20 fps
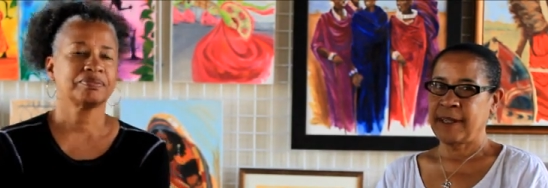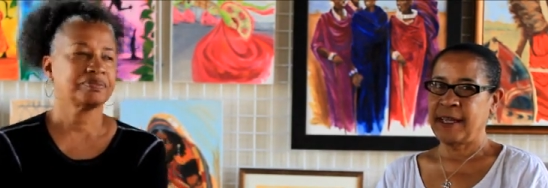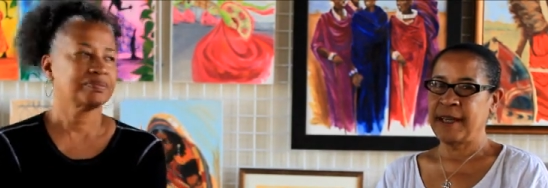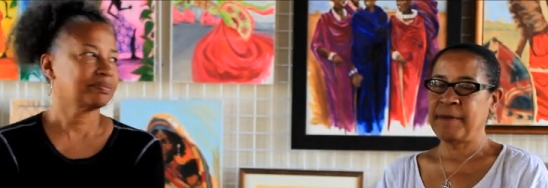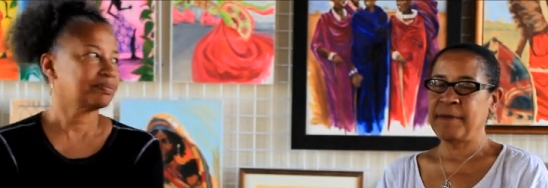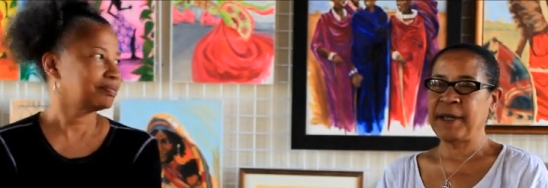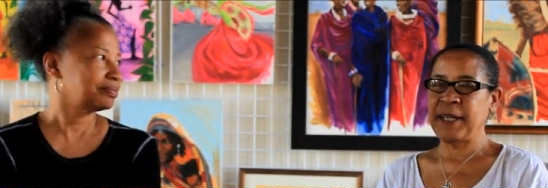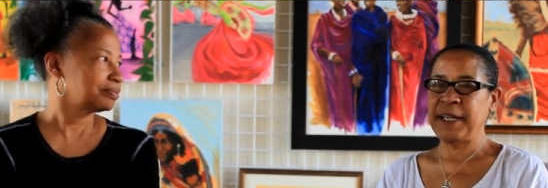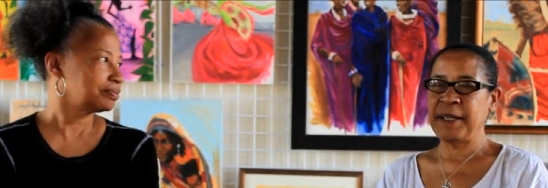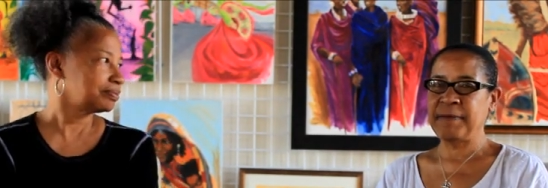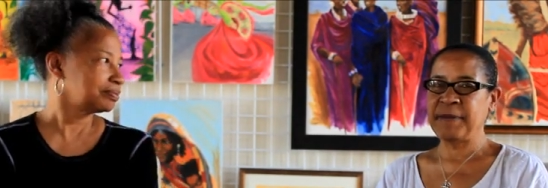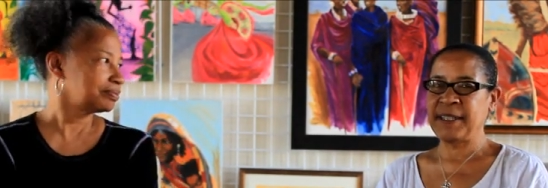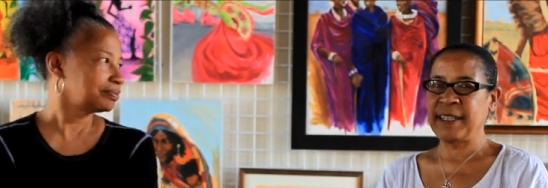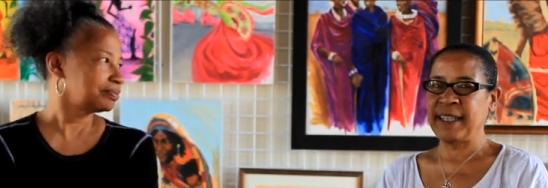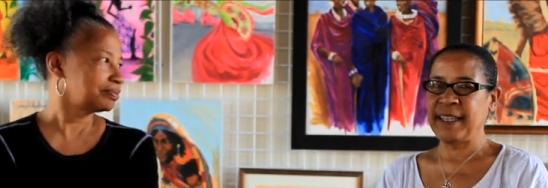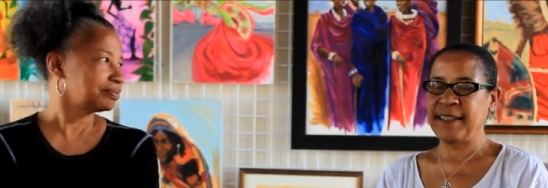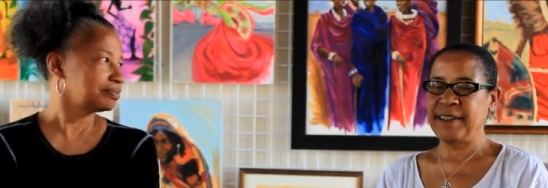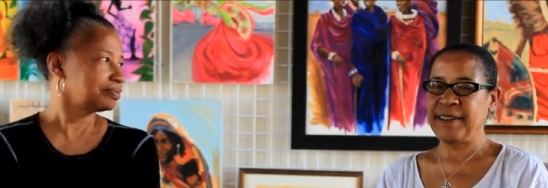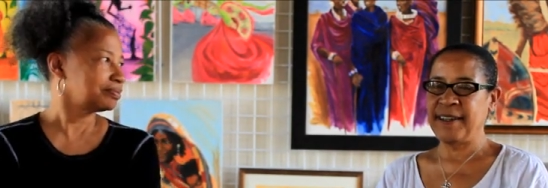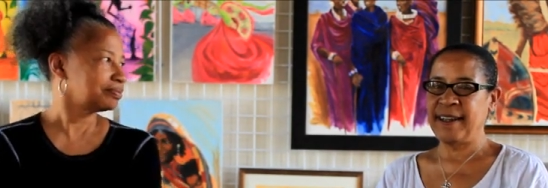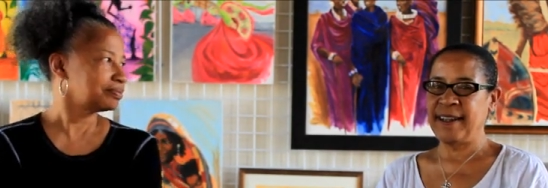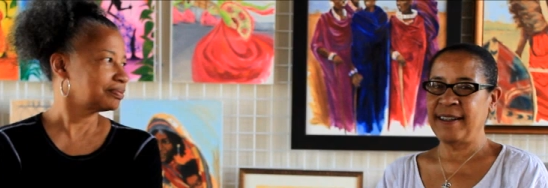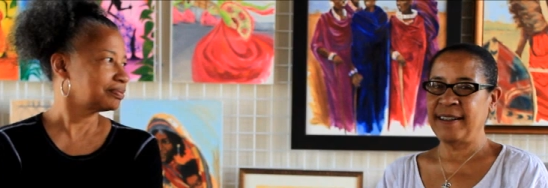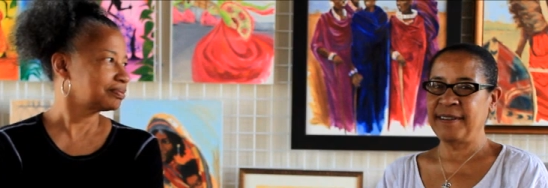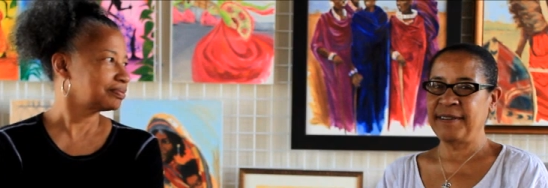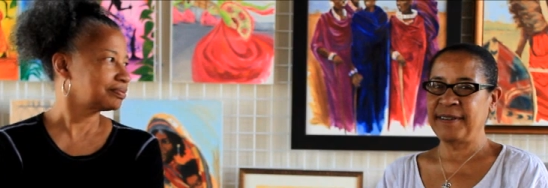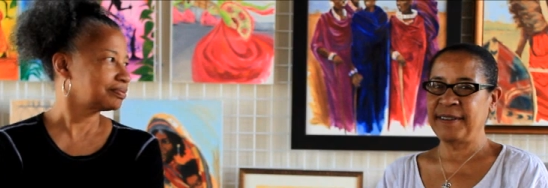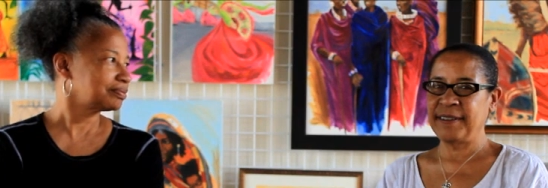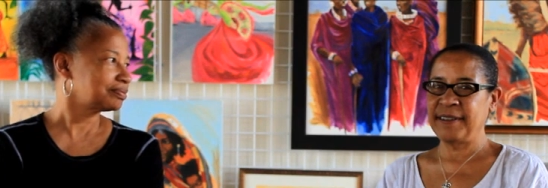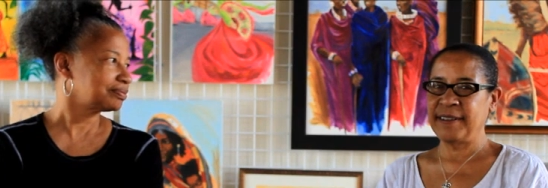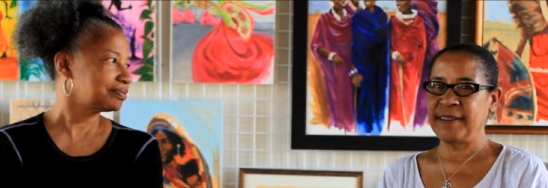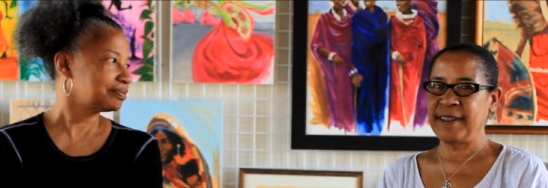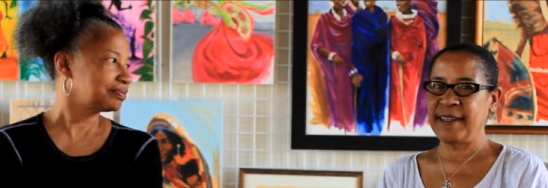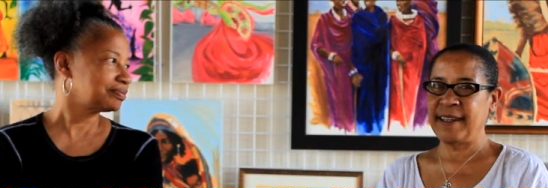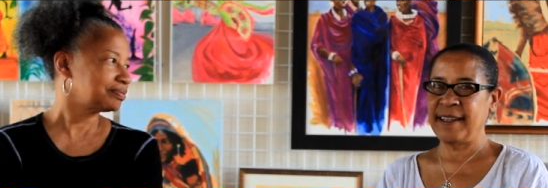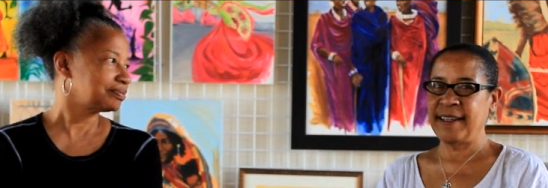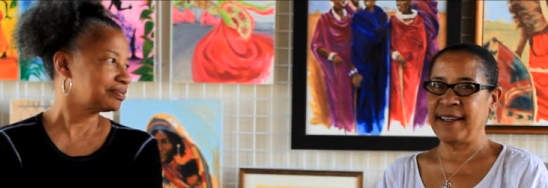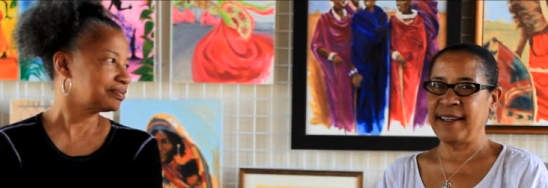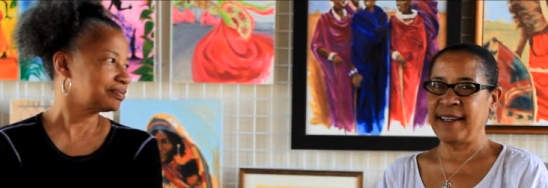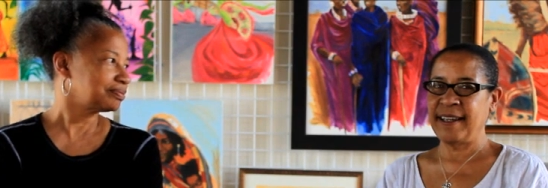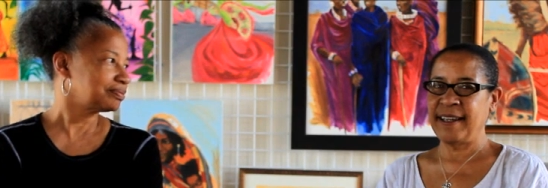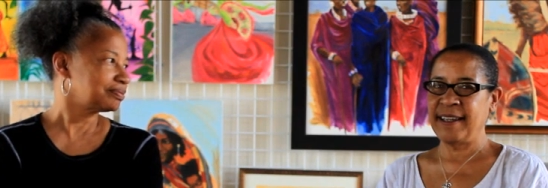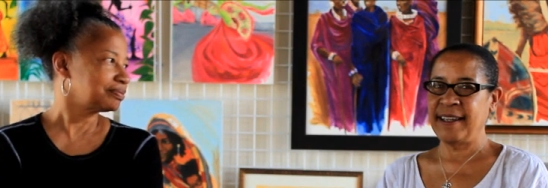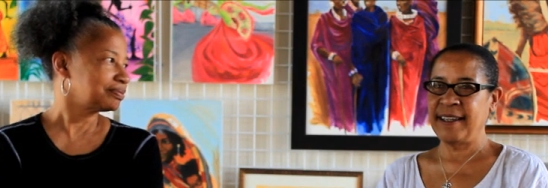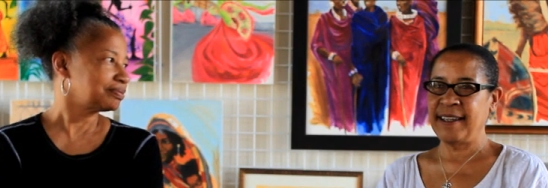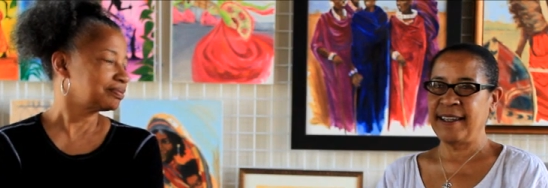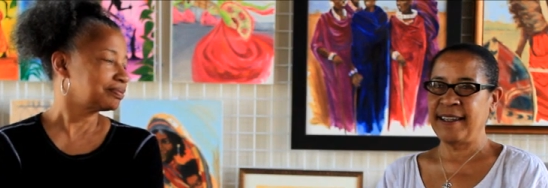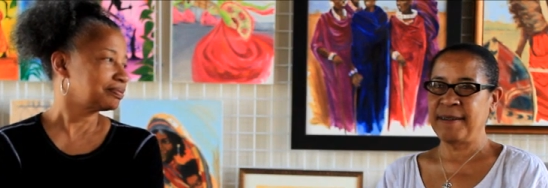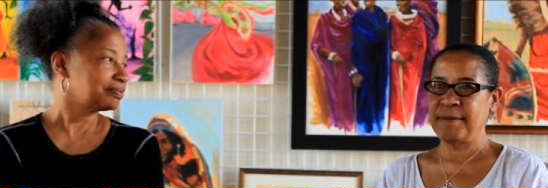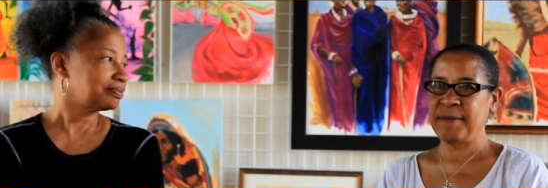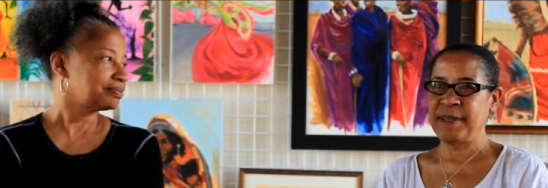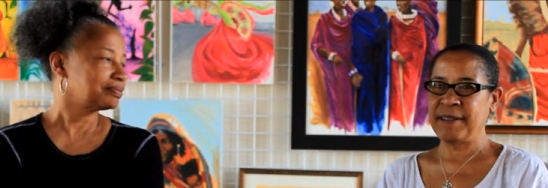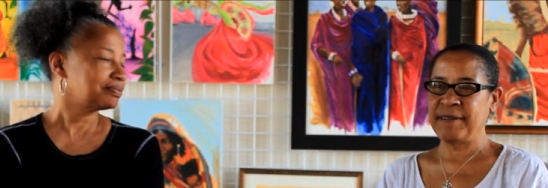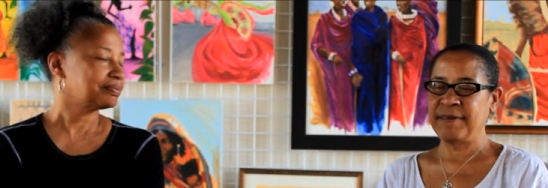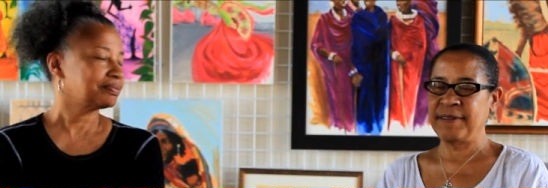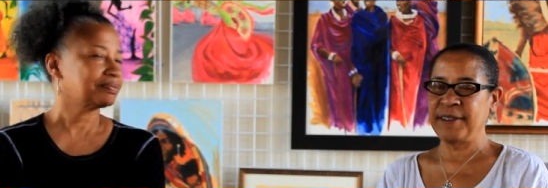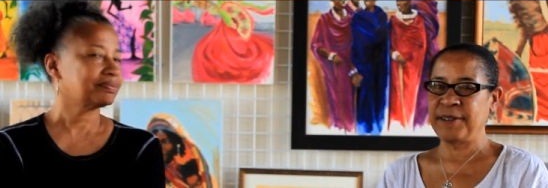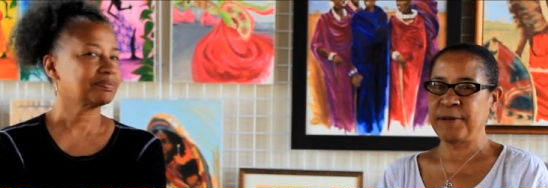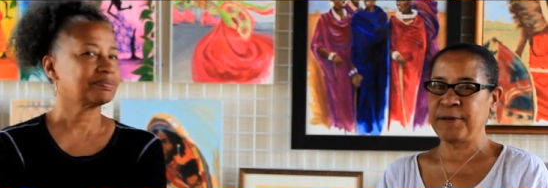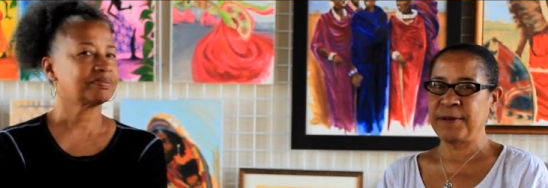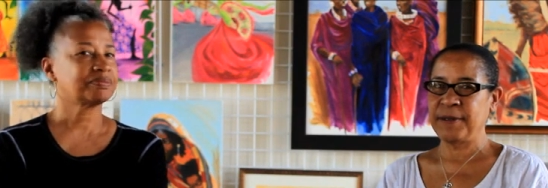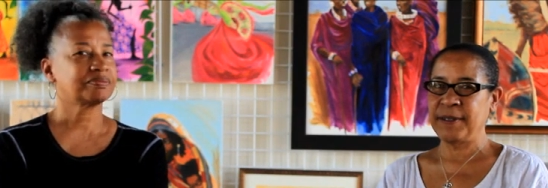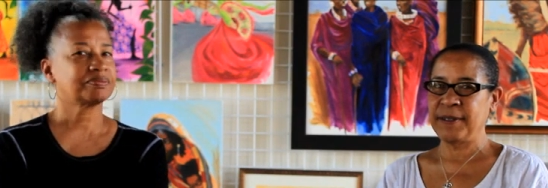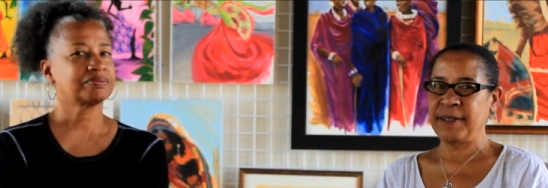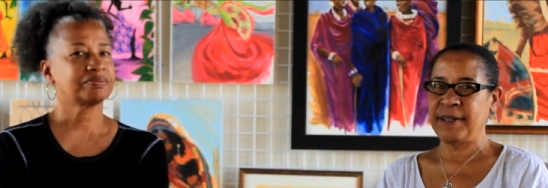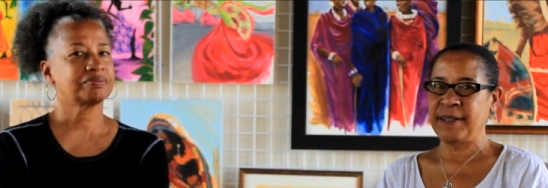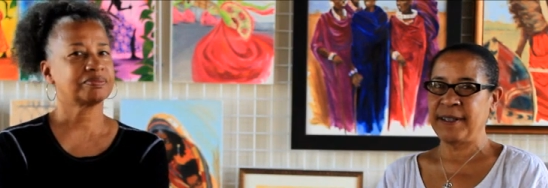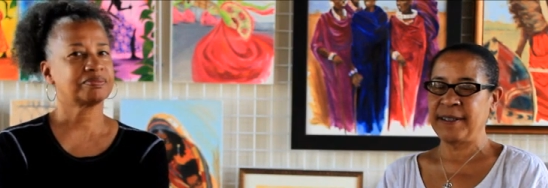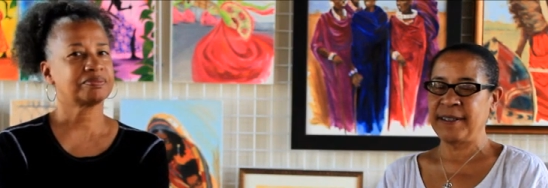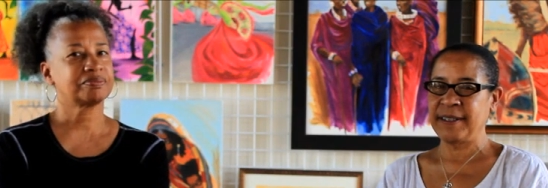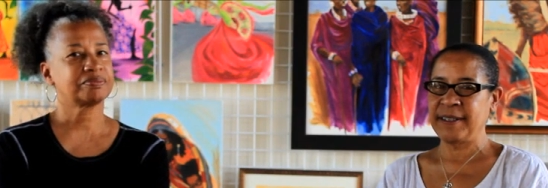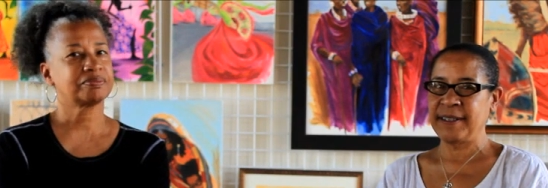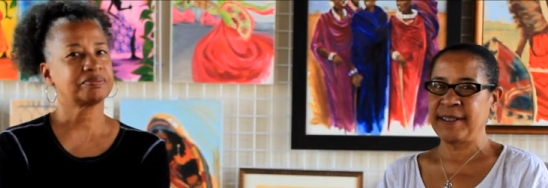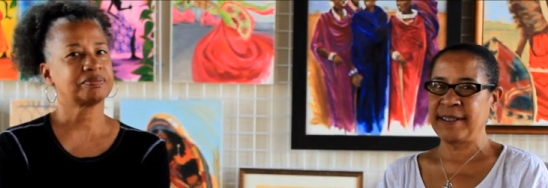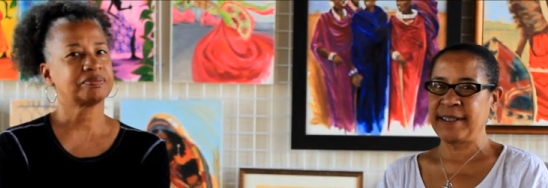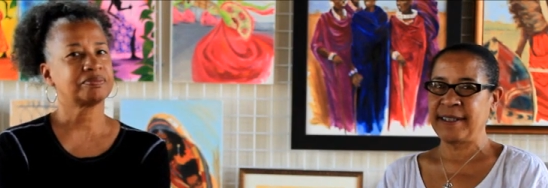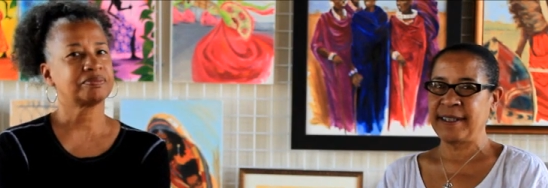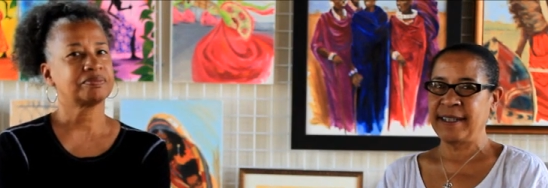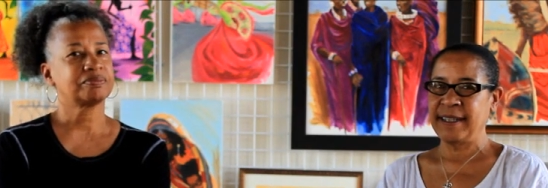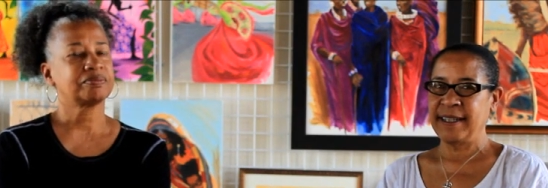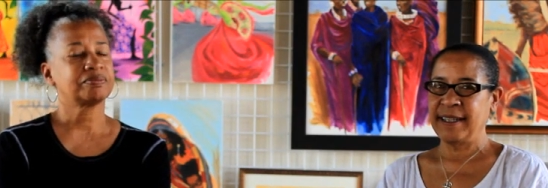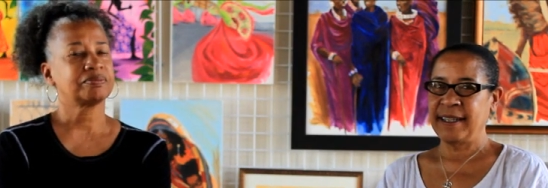Speaker 1: Uh, my name is Gail Oliver and I am a visual artist.